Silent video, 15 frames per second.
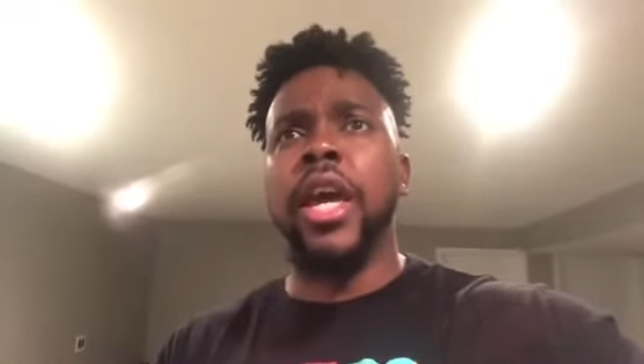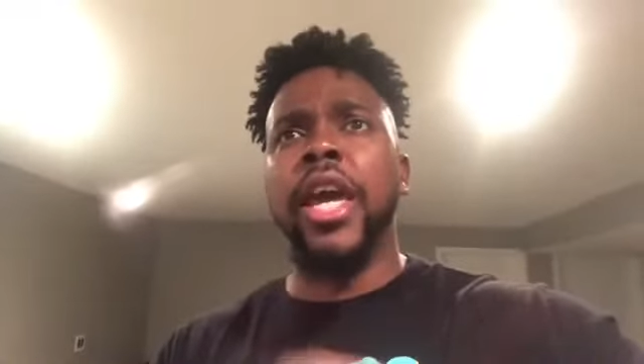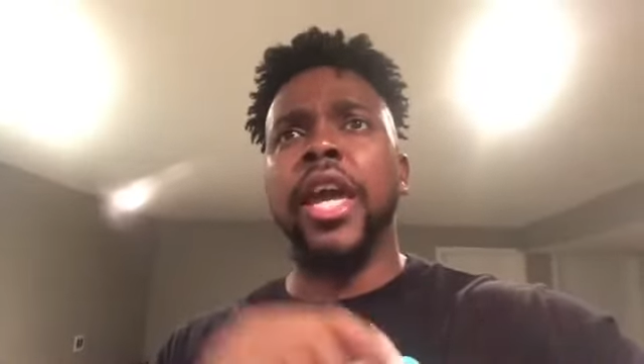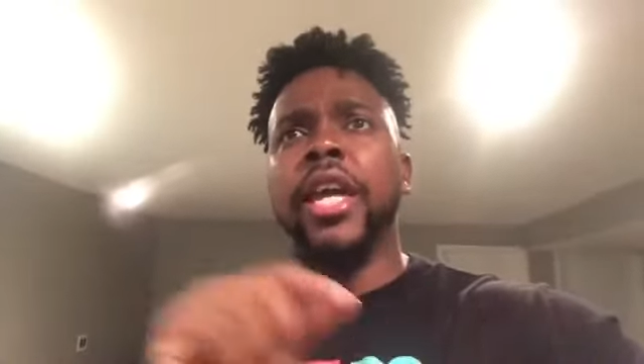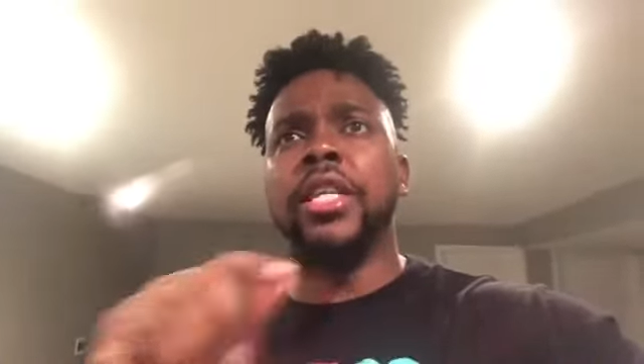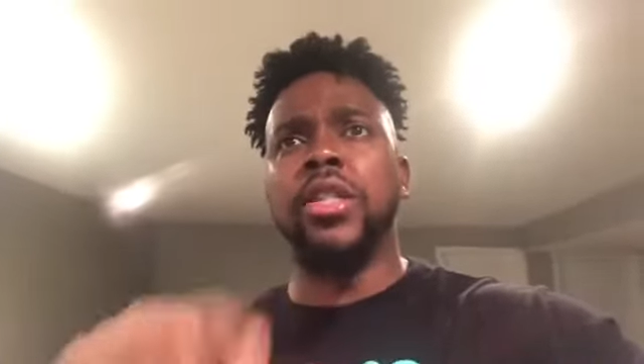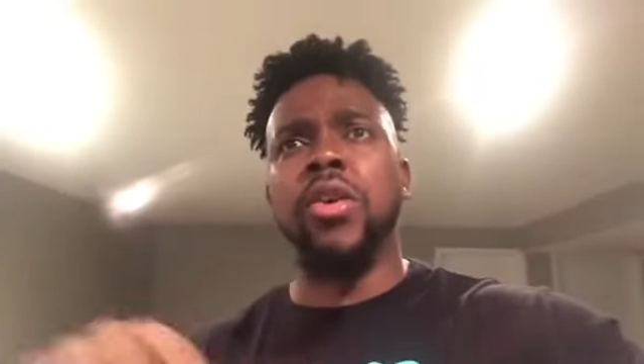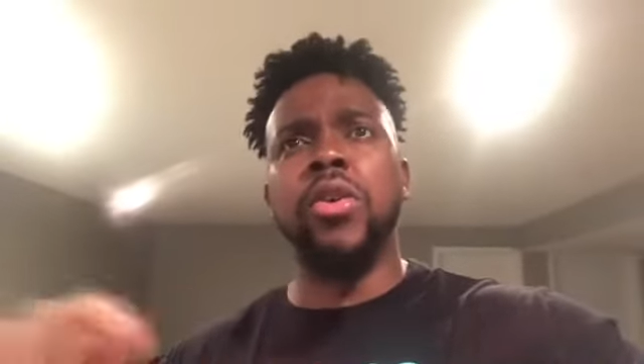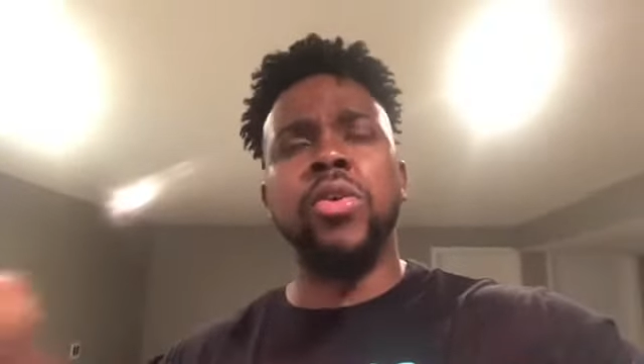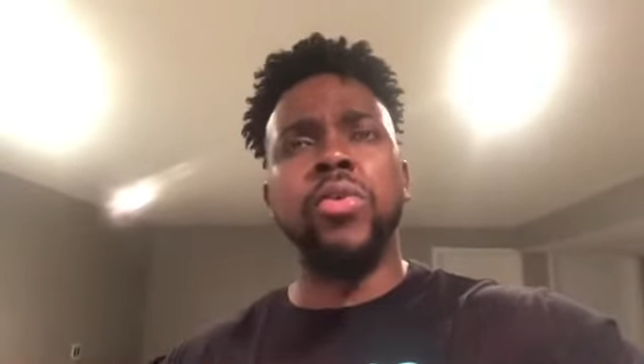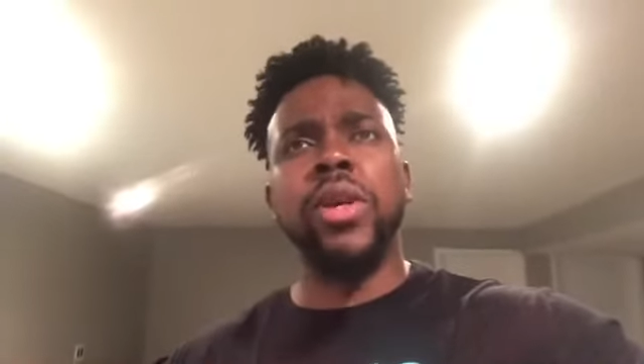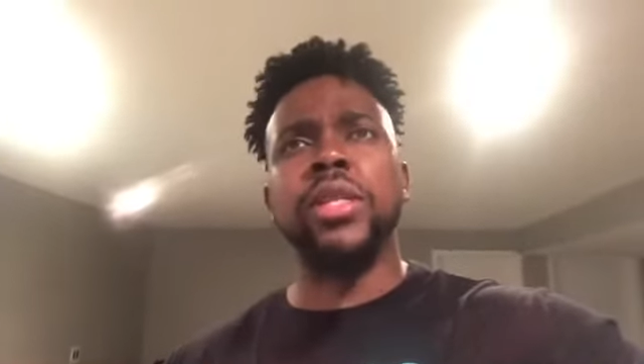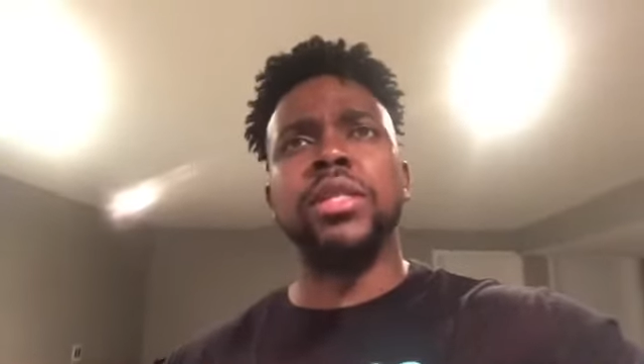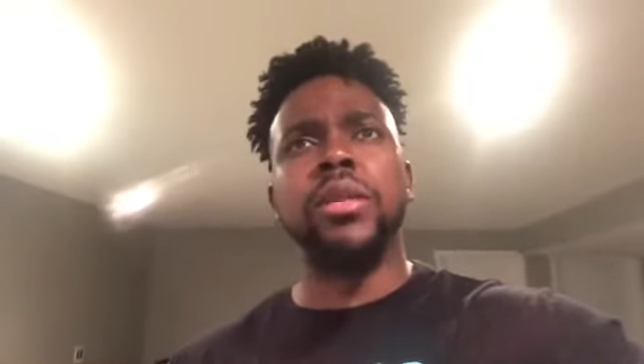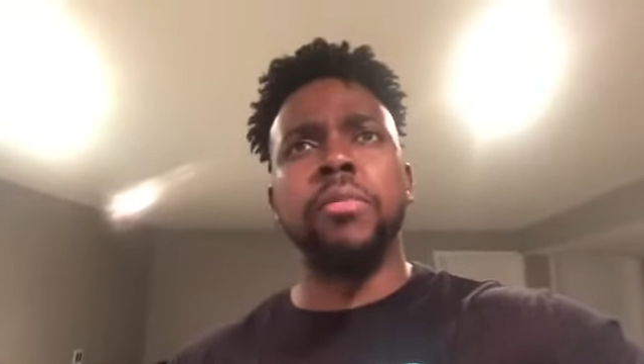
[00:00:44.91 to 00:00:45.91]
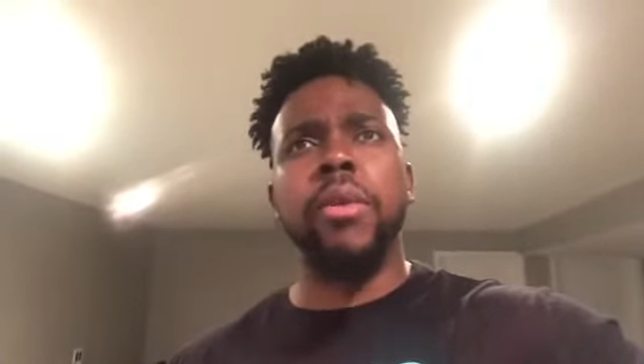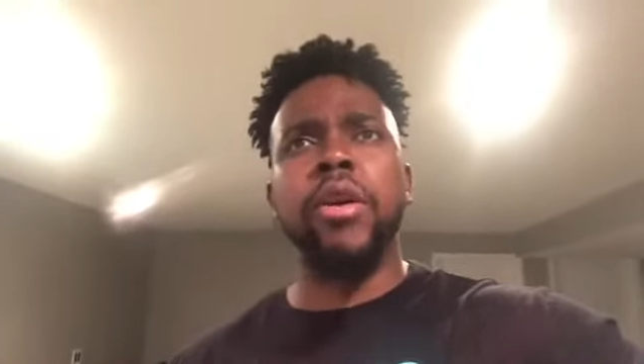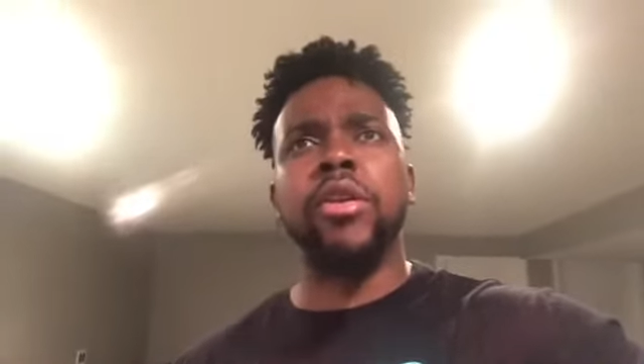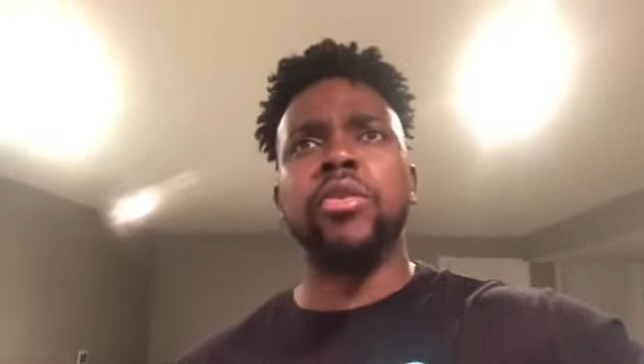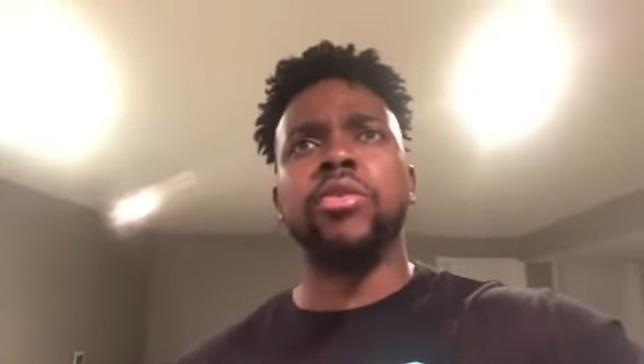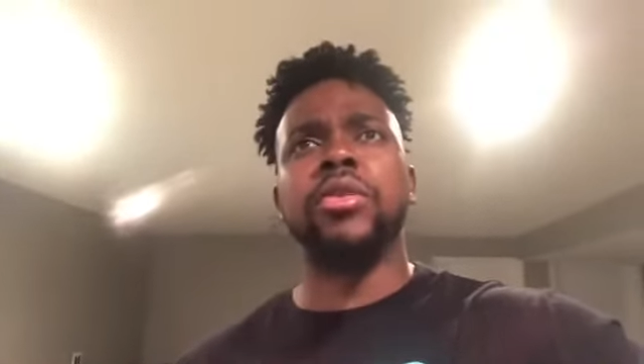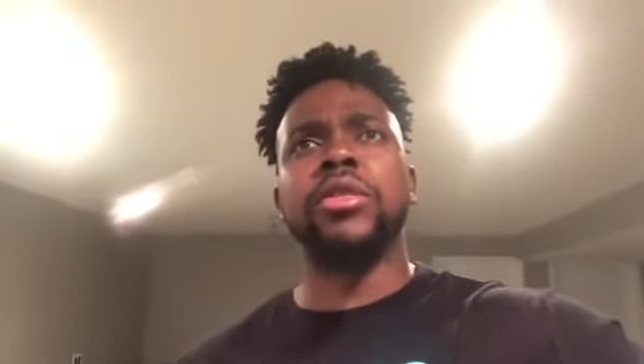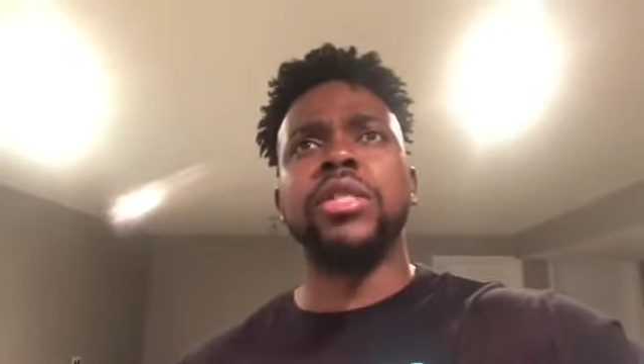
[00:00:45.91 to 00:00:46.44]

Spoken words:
and don't arrest the murderers